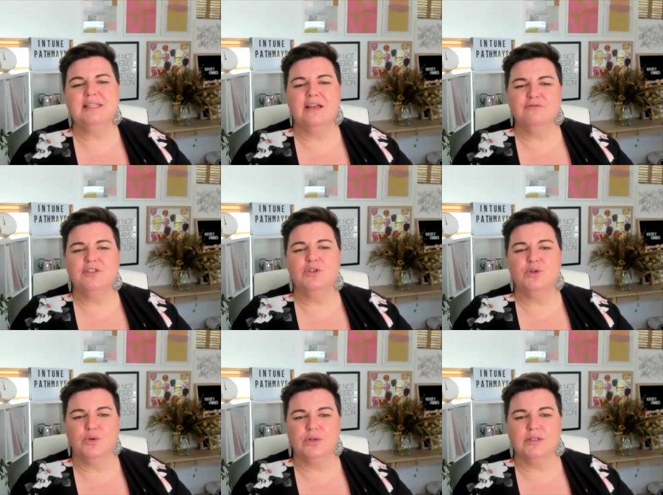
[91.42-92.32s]
Some
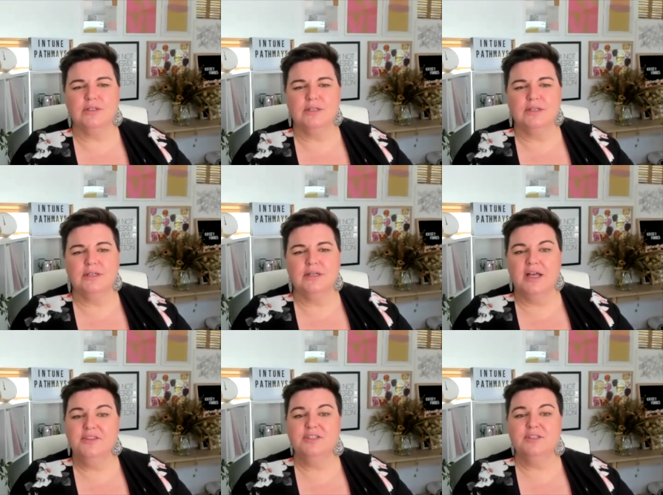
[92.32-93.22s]
mums love to cook
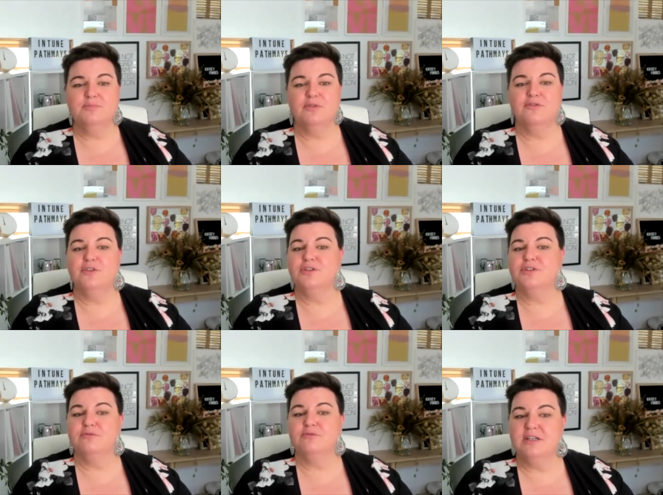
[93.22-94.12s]
Others
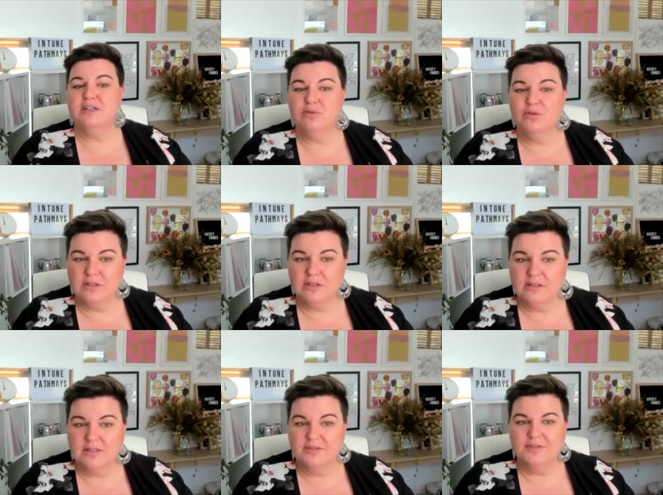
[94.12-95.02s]
prefer to read a book.
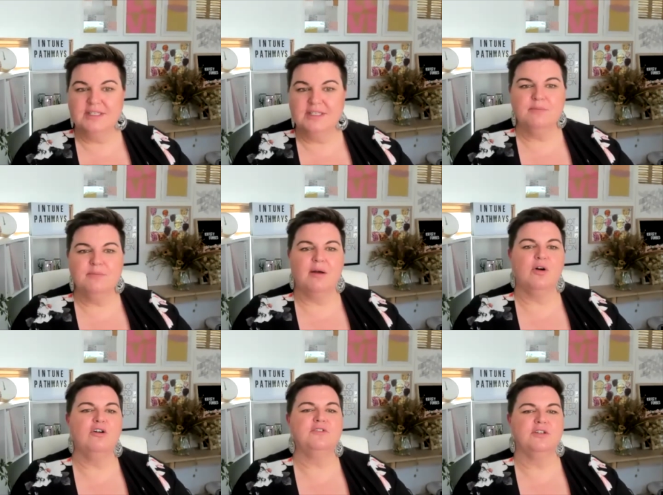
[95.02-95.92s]
This mum
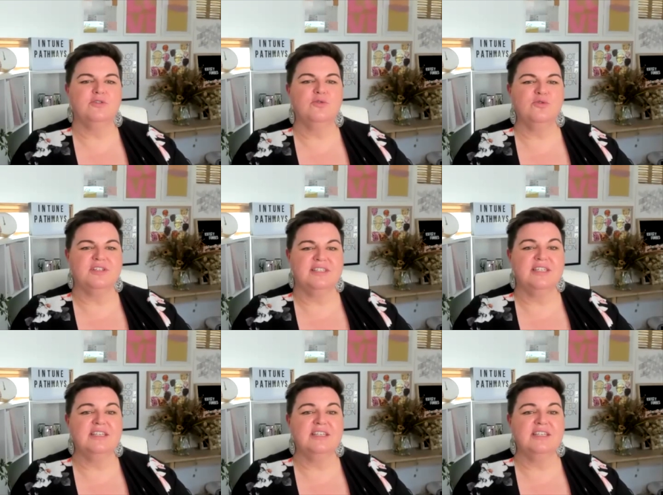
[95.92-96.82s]
often orders
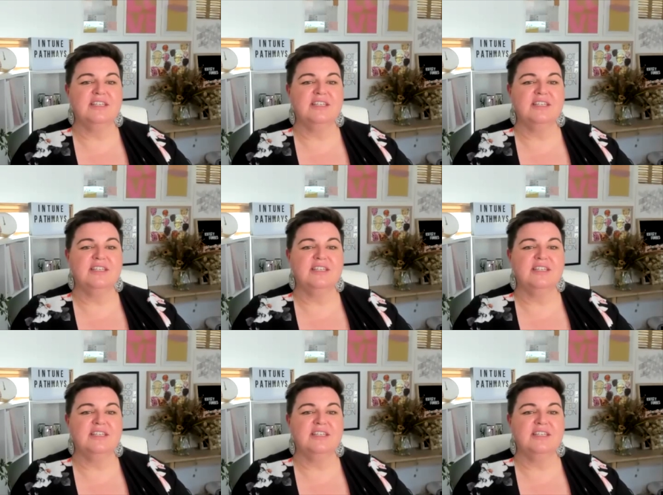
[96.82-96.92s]
in.